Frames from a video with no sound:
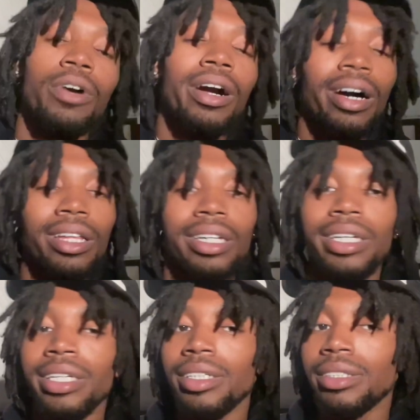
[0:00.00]
color
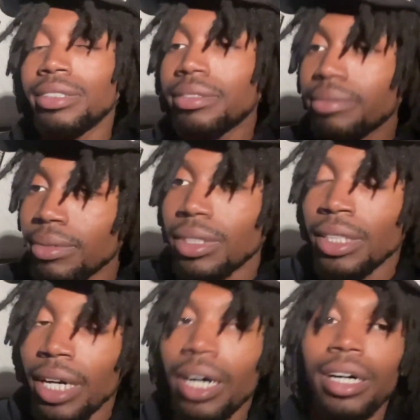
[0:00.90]
is,
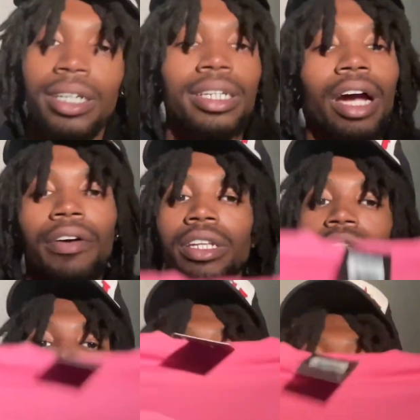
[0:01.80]
yeah, y'all already
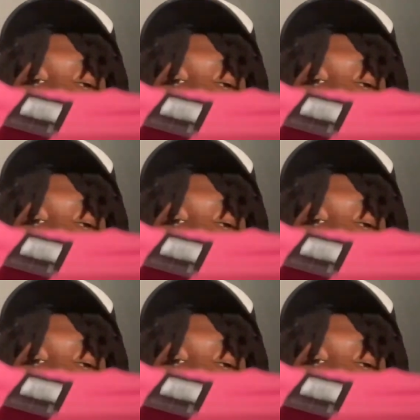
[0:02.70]
know by